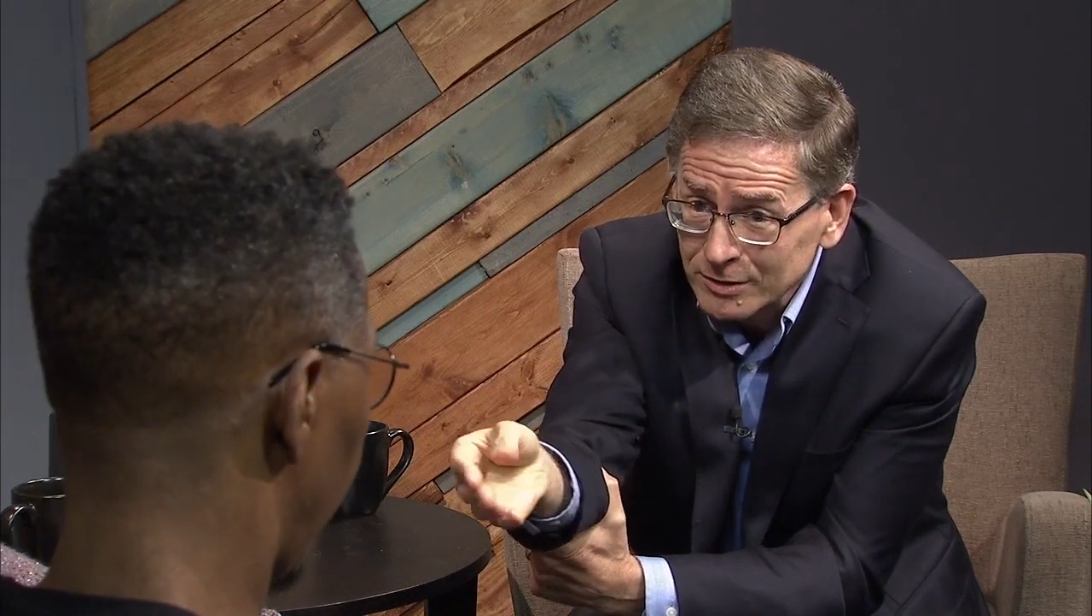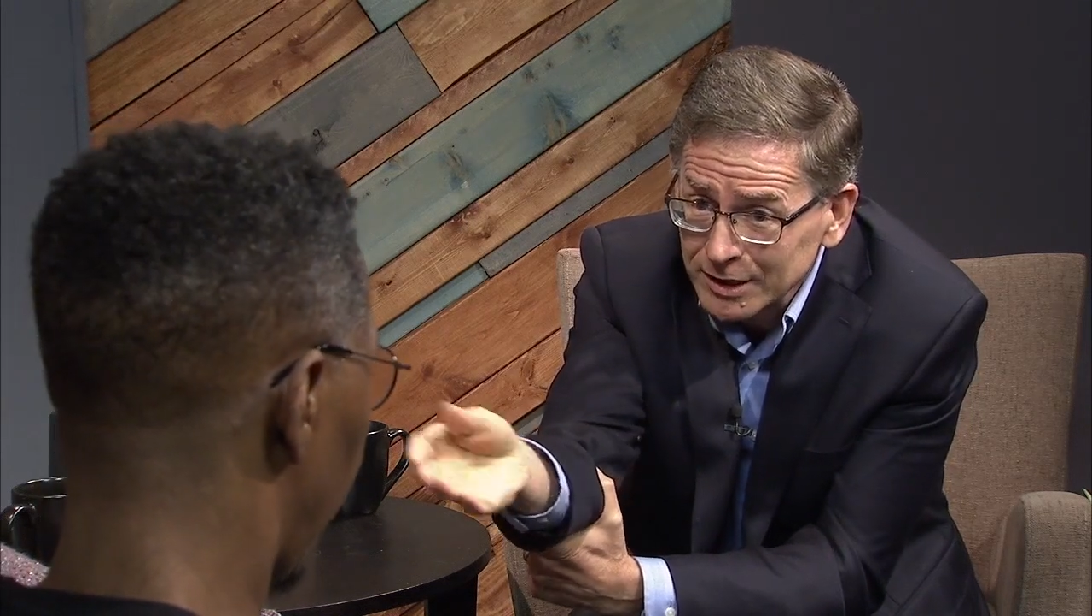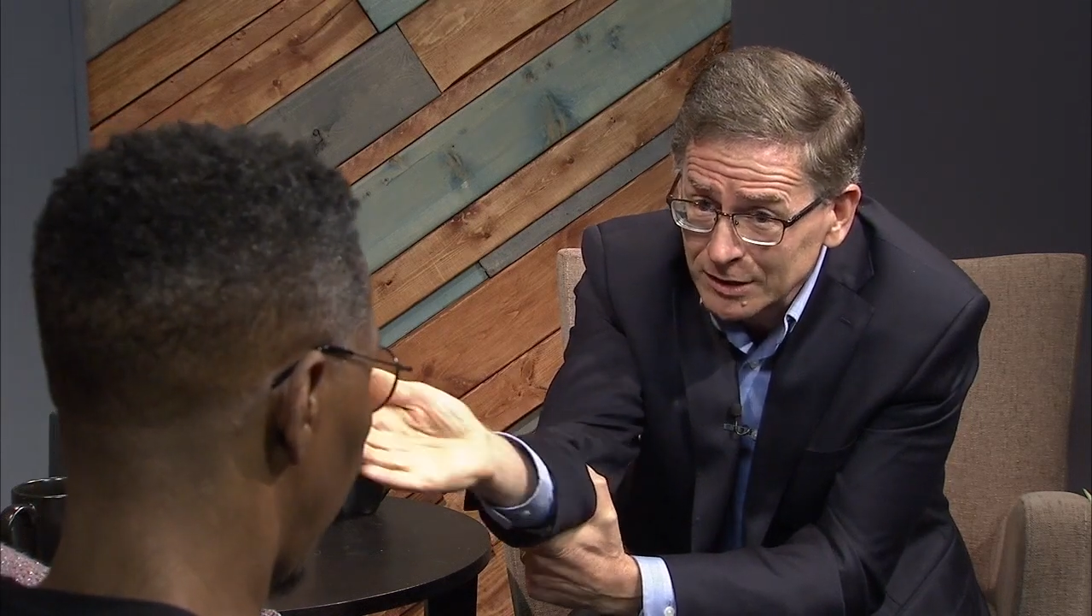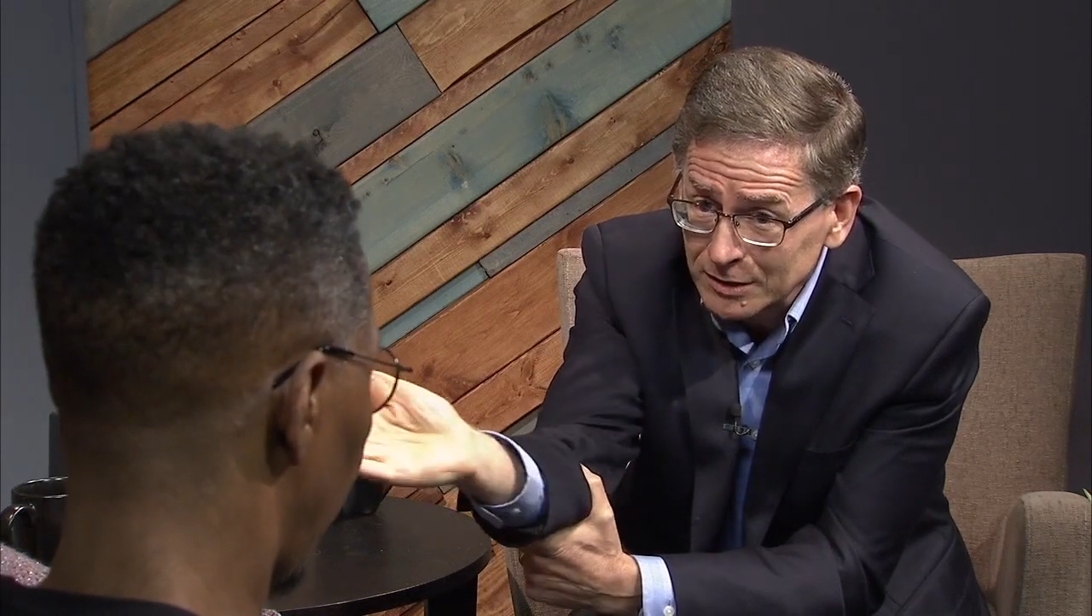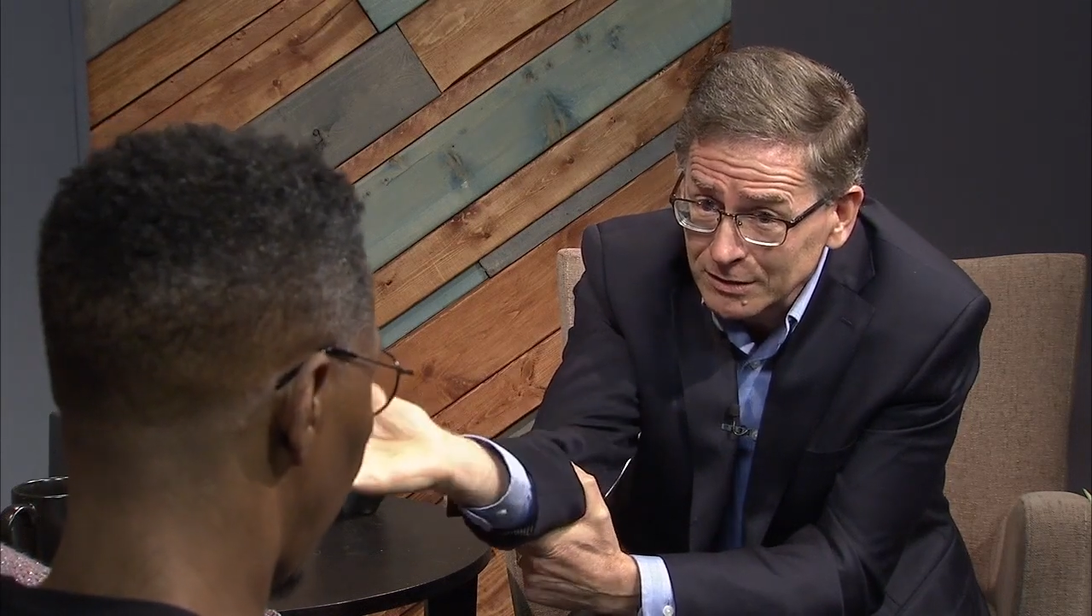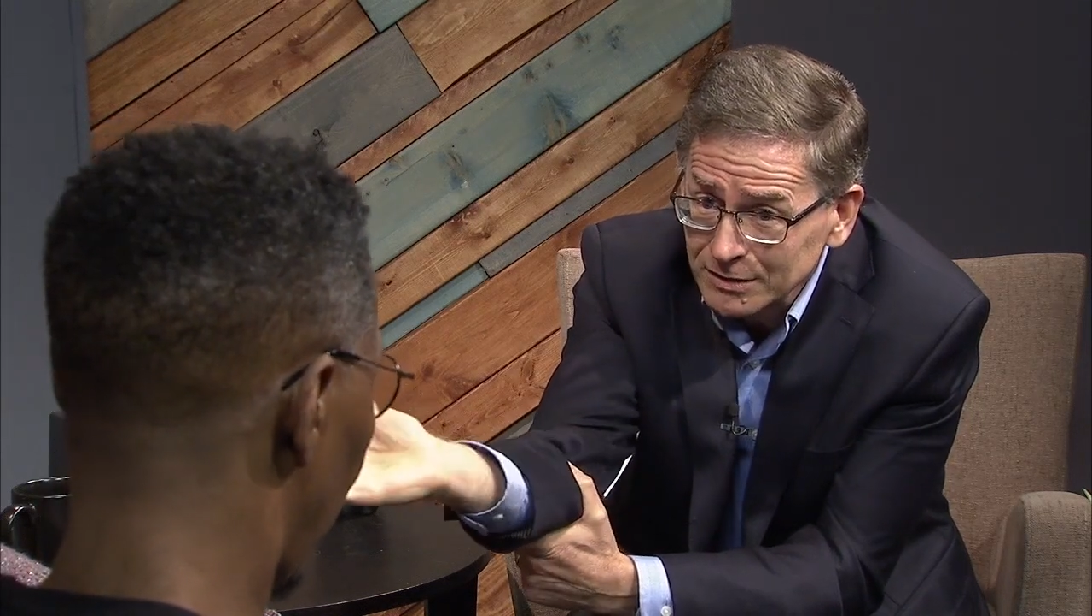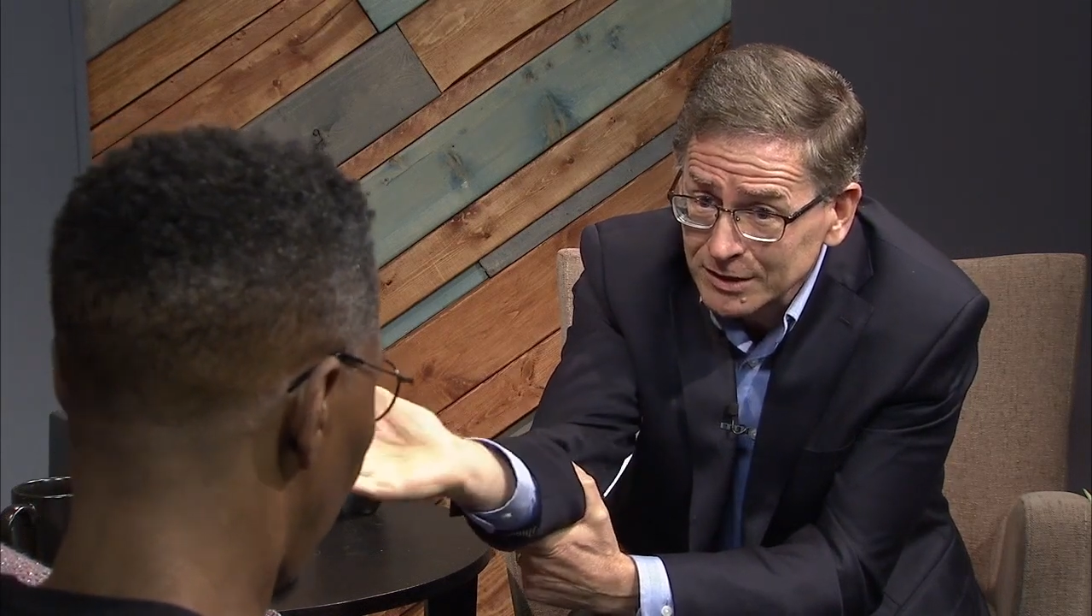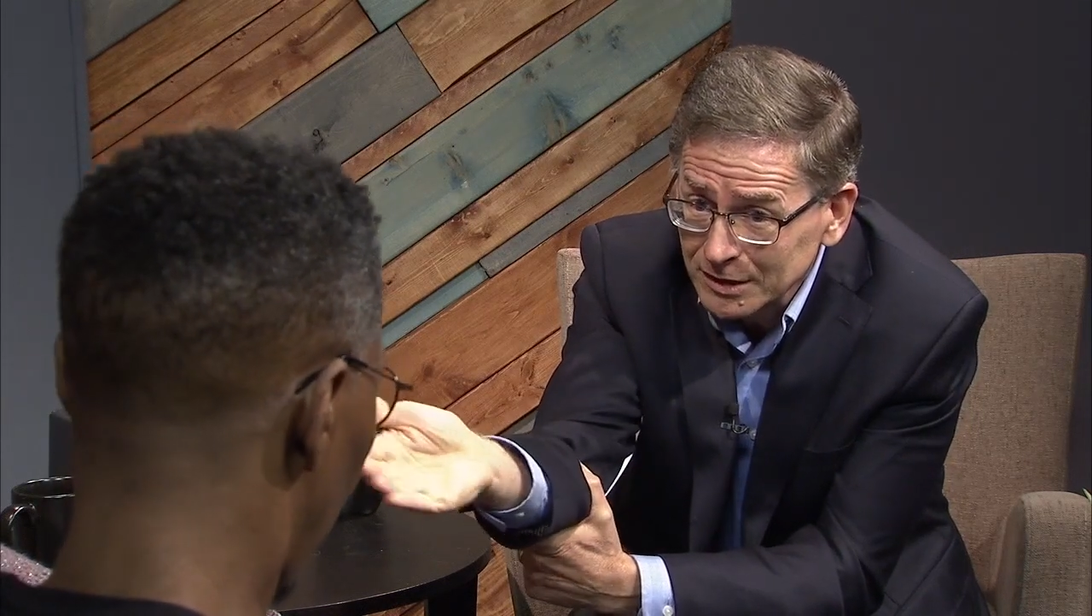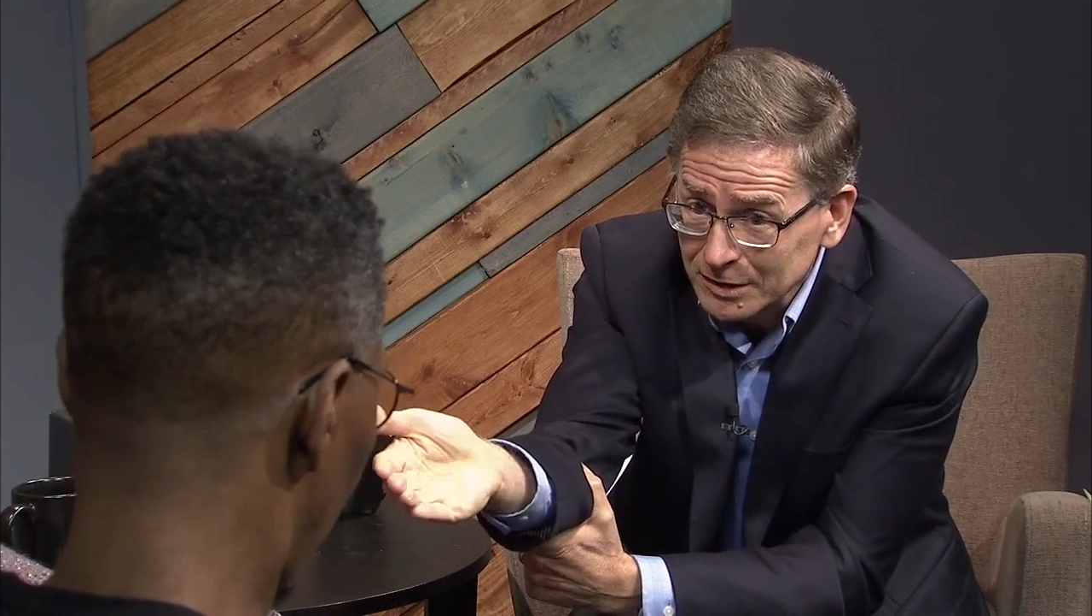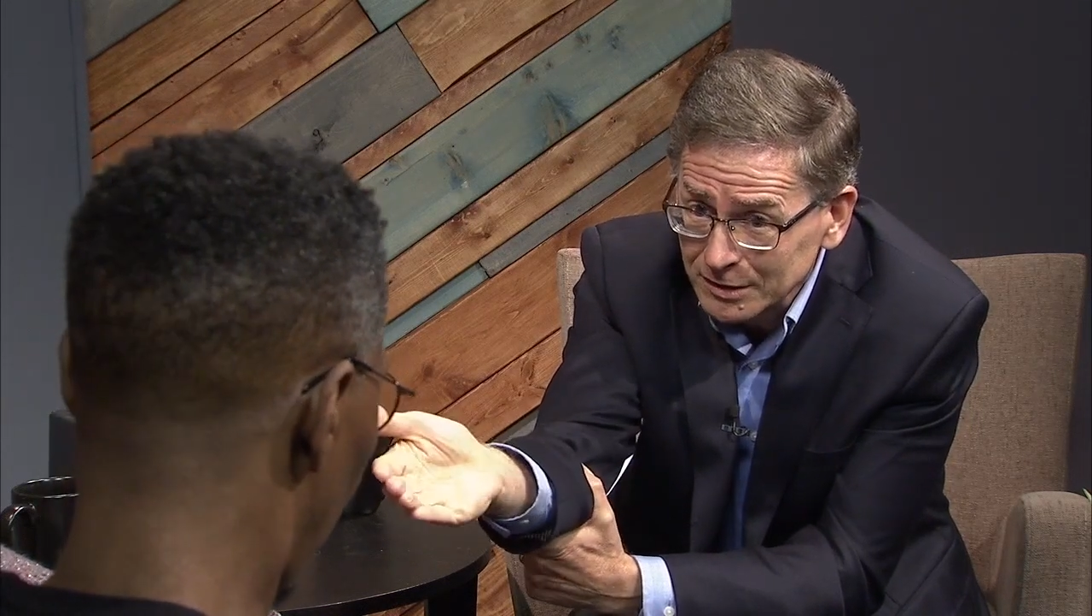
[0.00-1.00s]
Tell
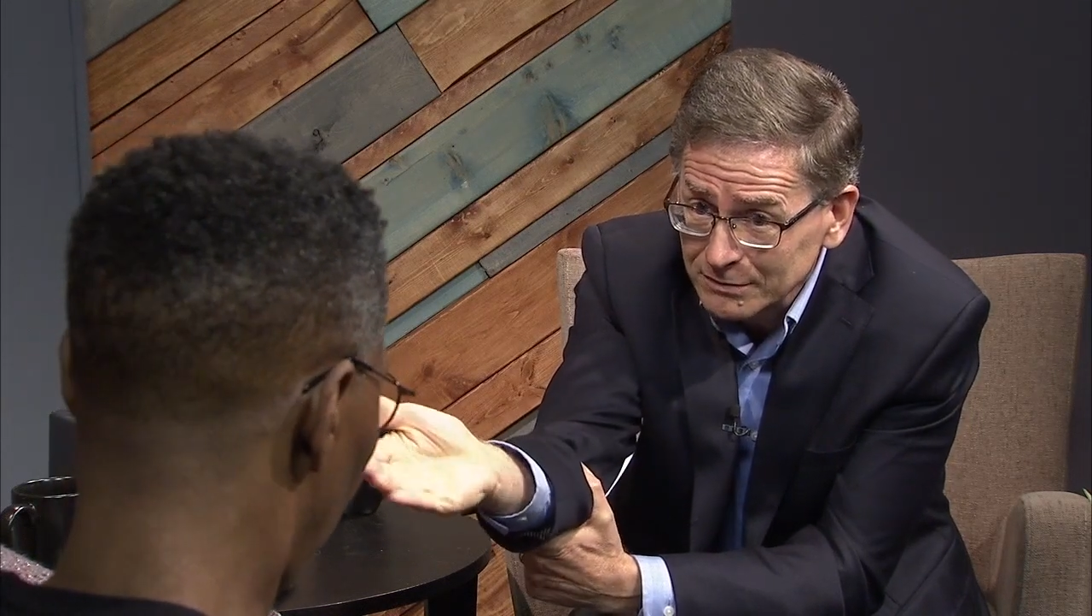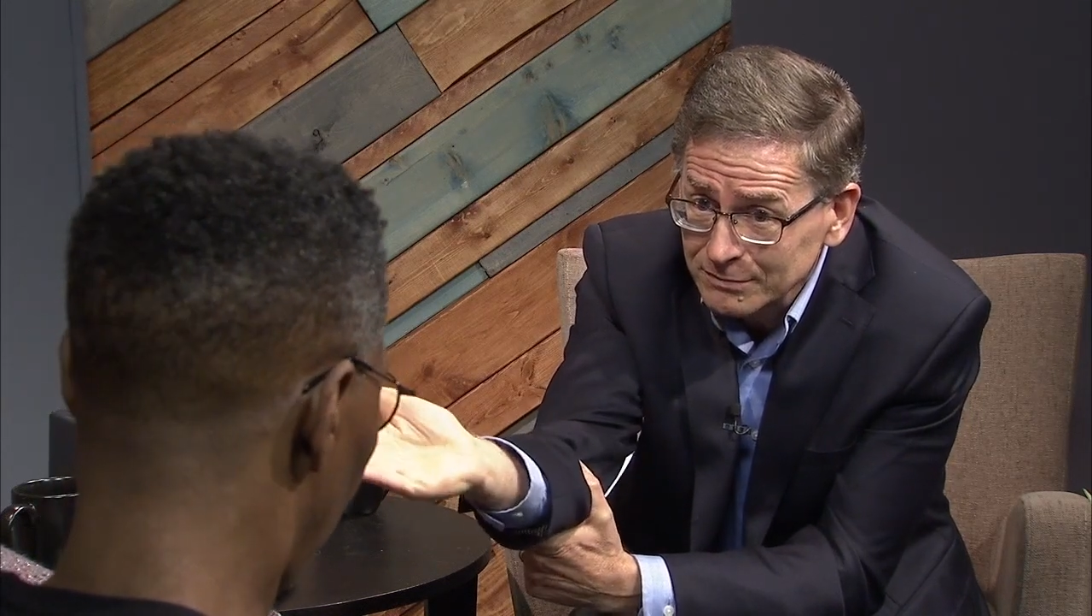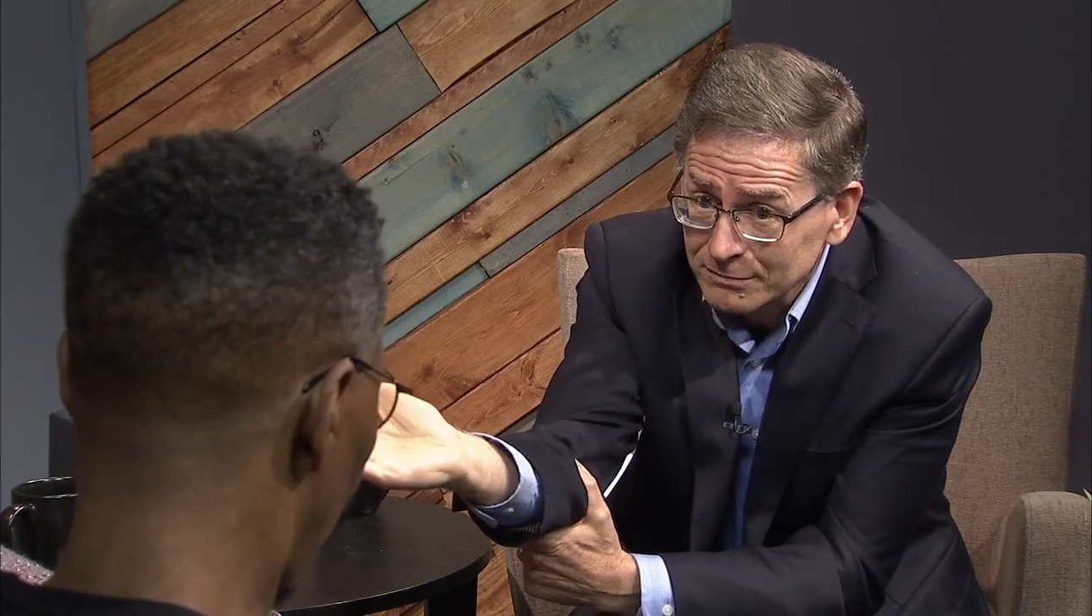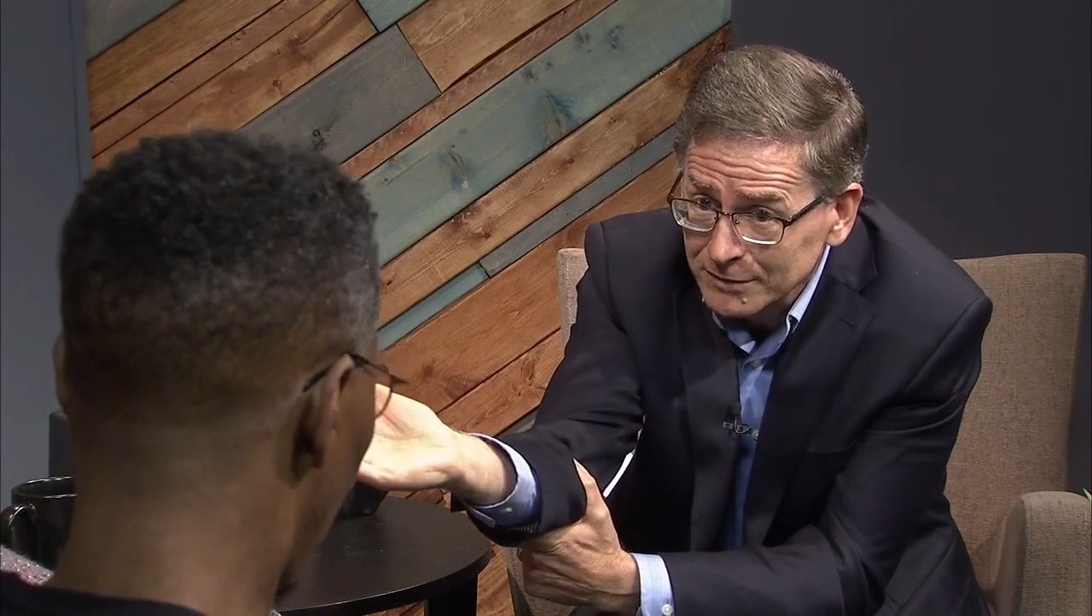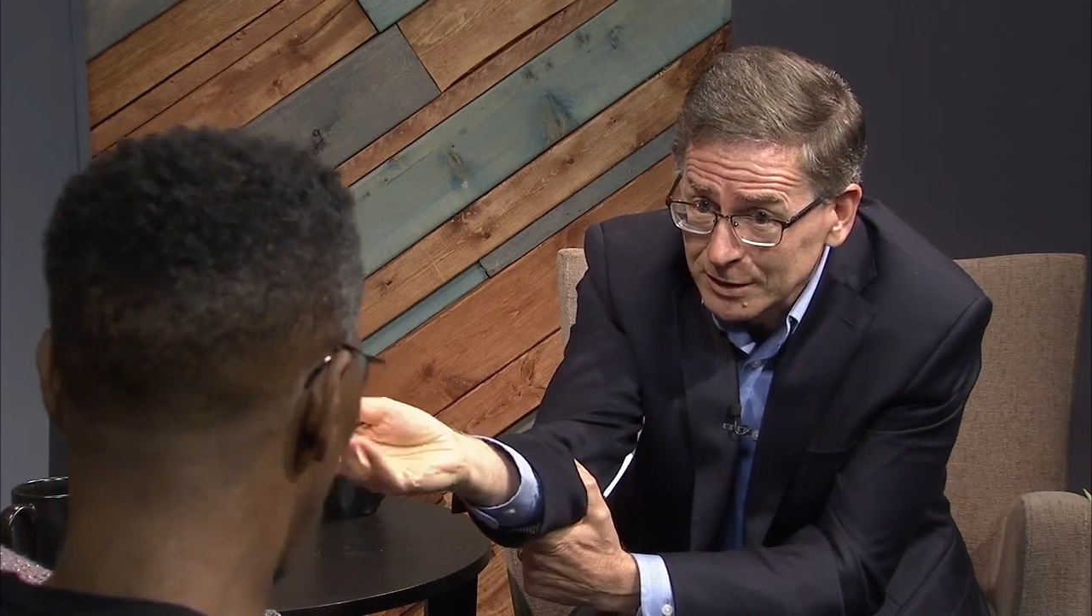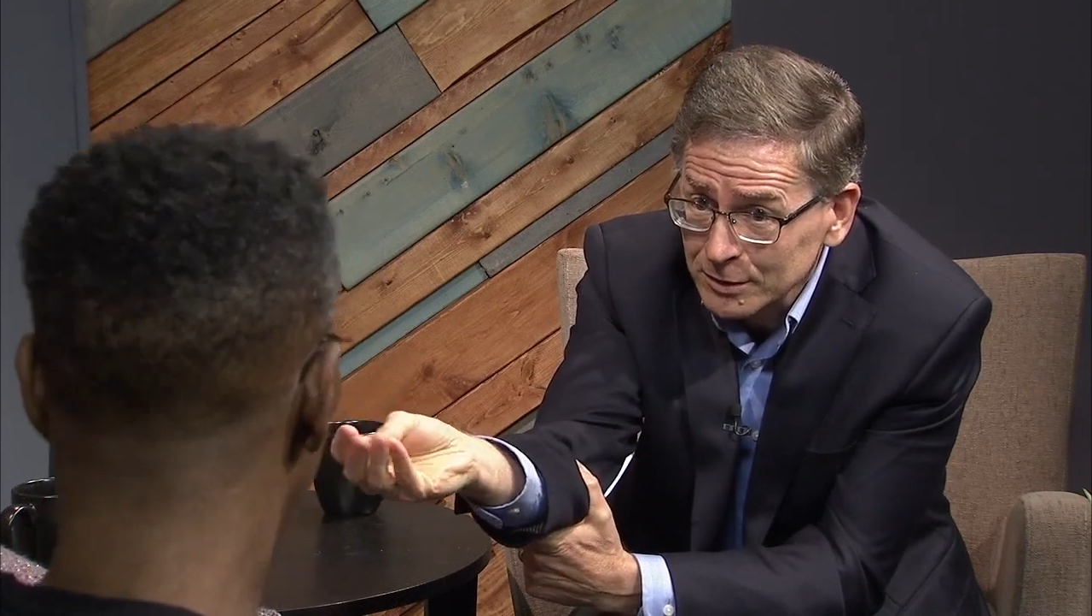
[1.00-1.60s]
her